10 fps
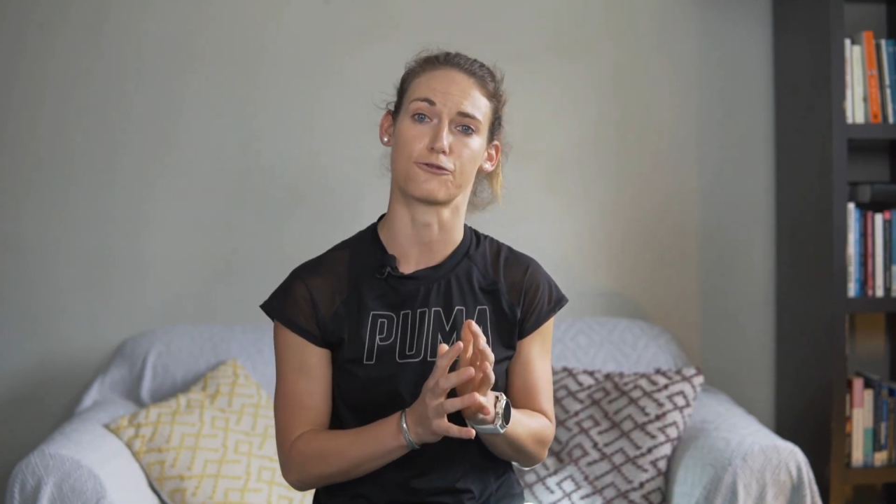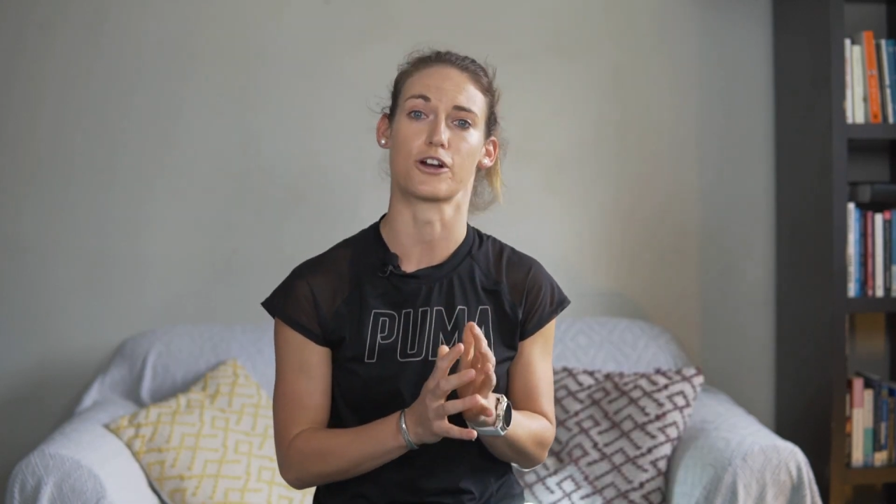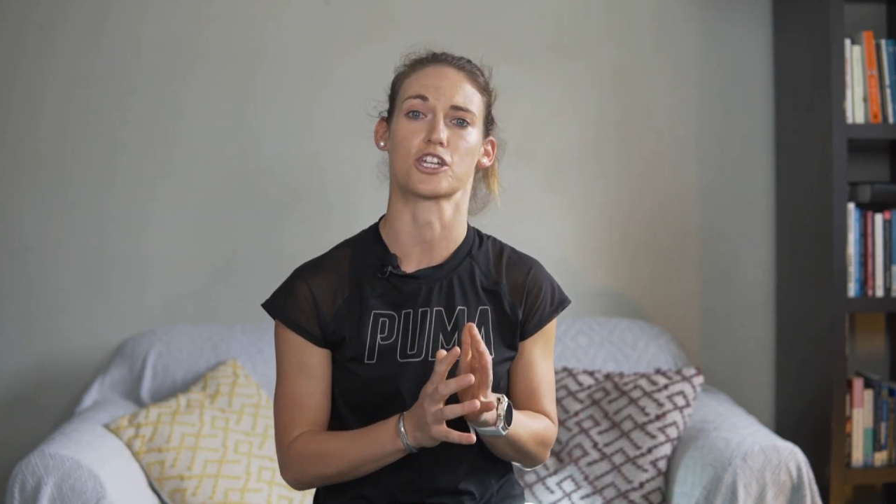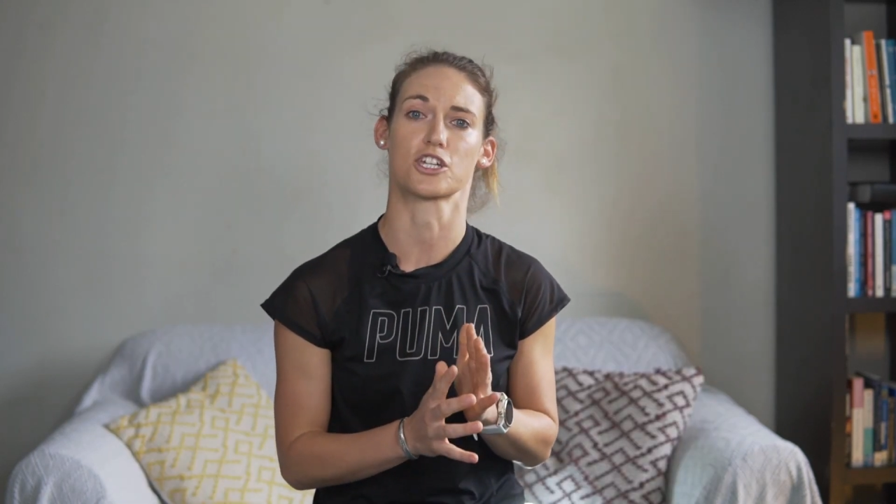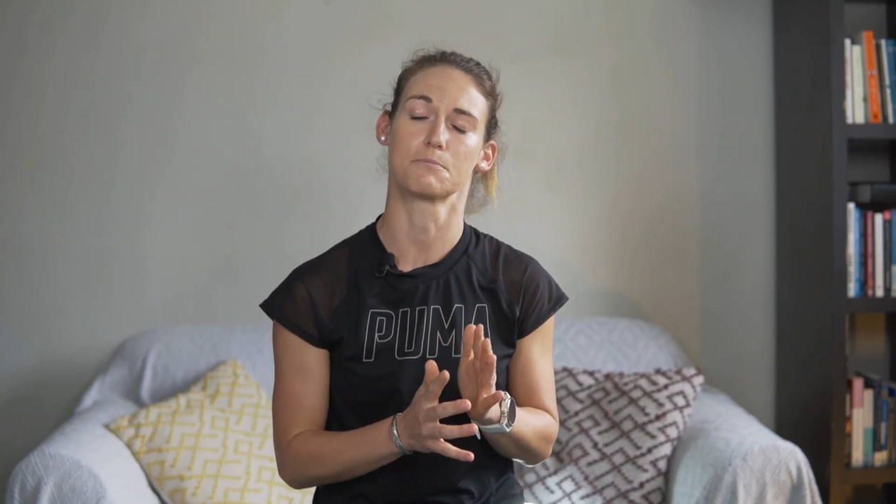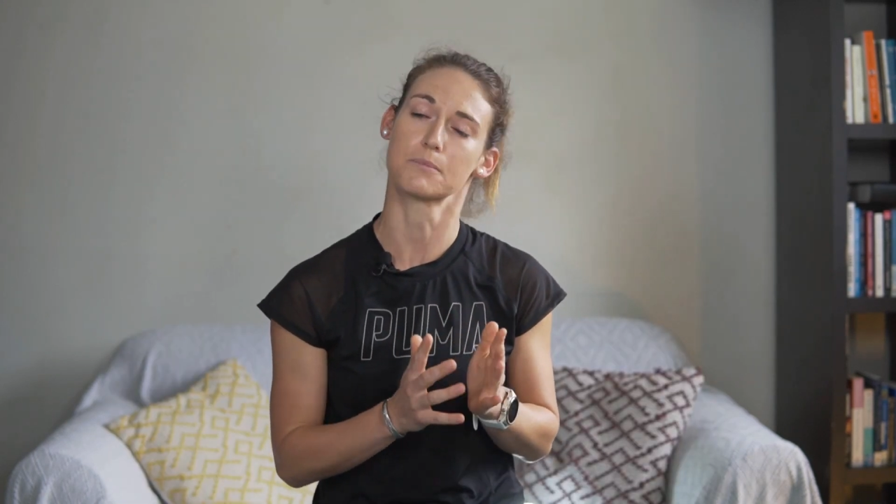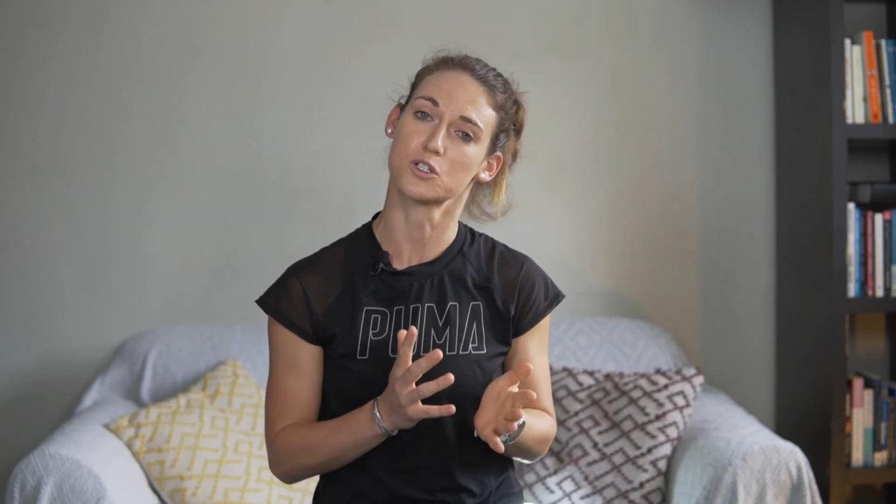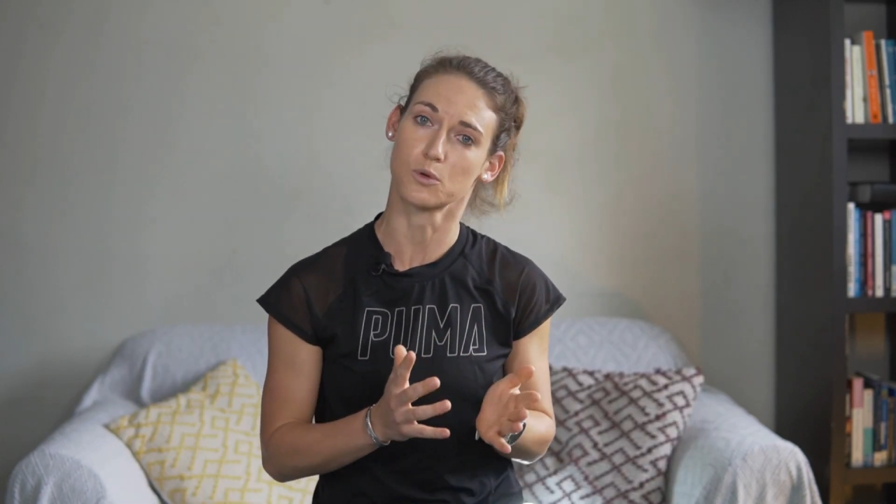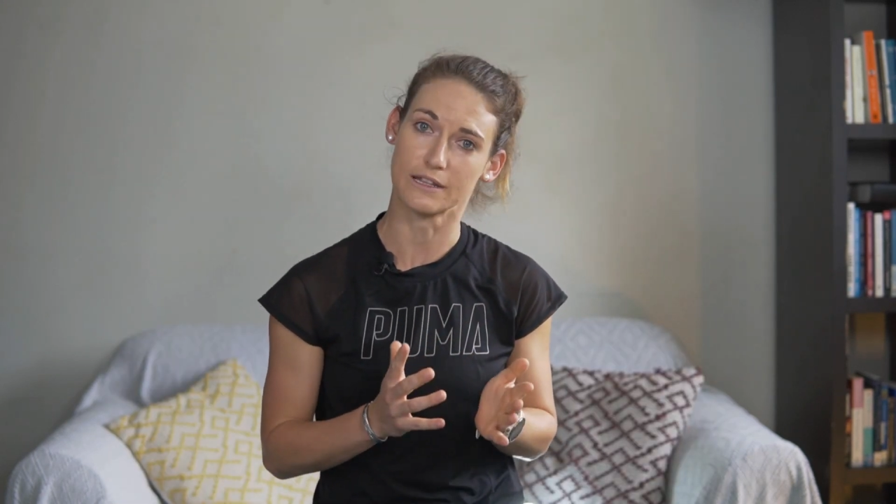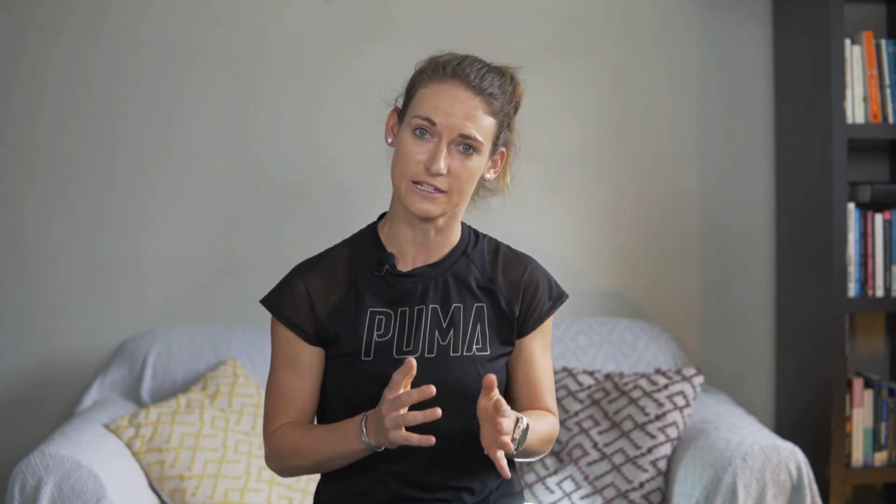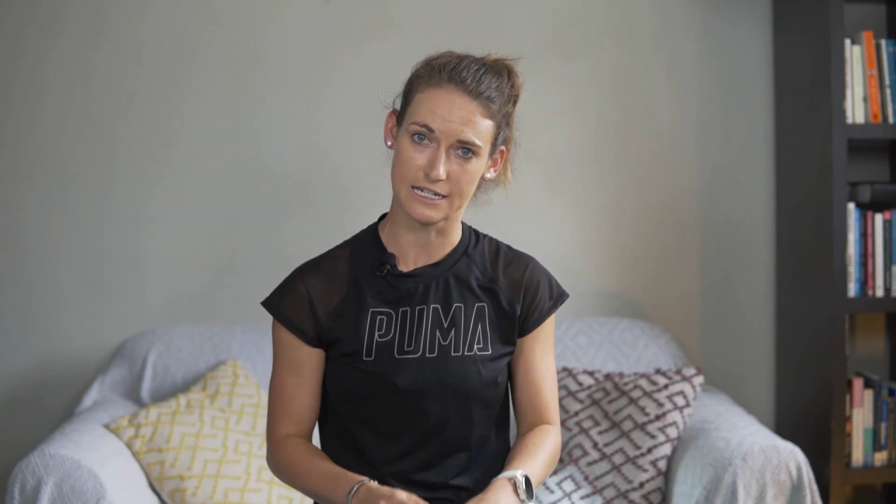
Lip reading: friction between the